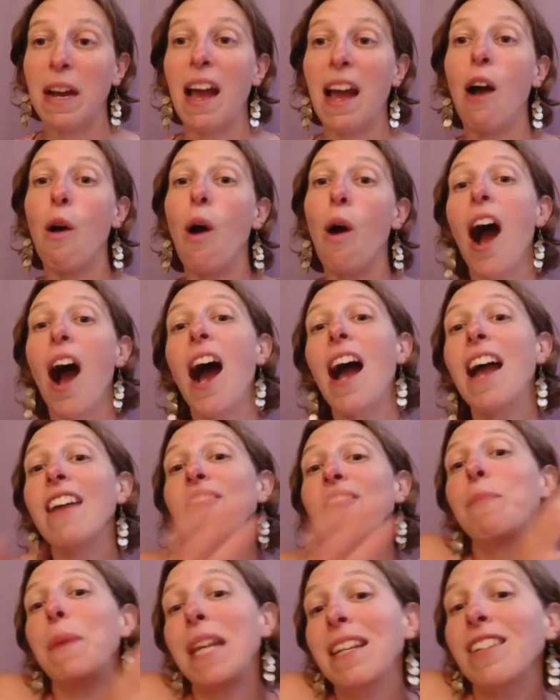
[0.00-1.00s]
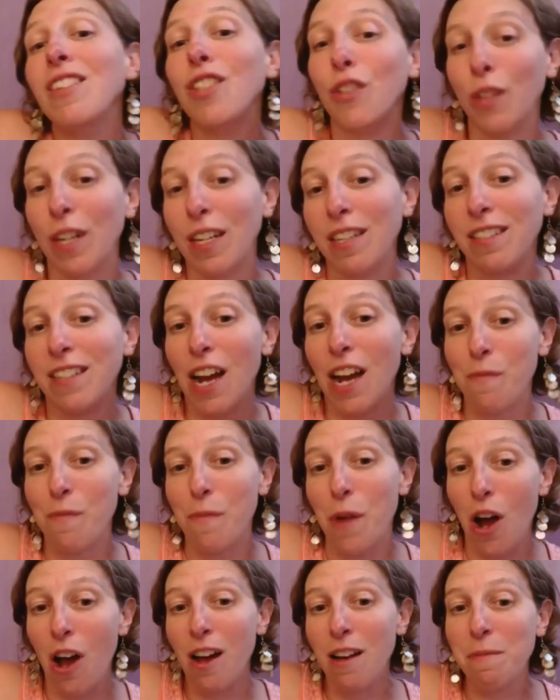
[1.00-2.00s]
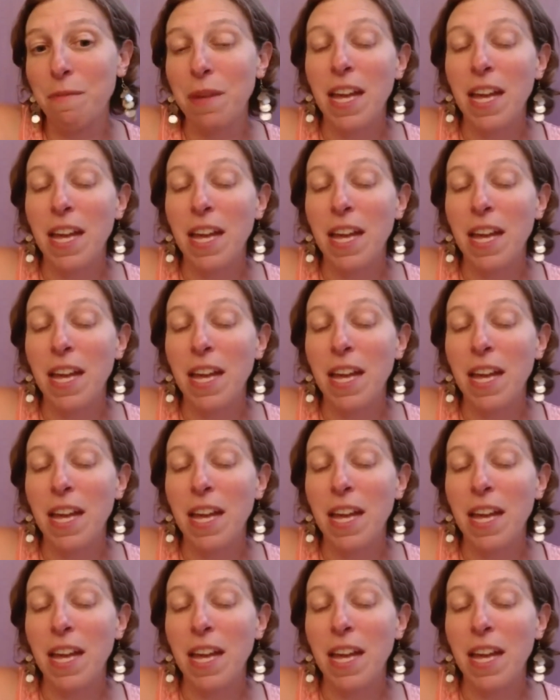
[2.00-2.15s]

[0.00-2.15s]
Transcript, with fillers: how I've been a stressed out mom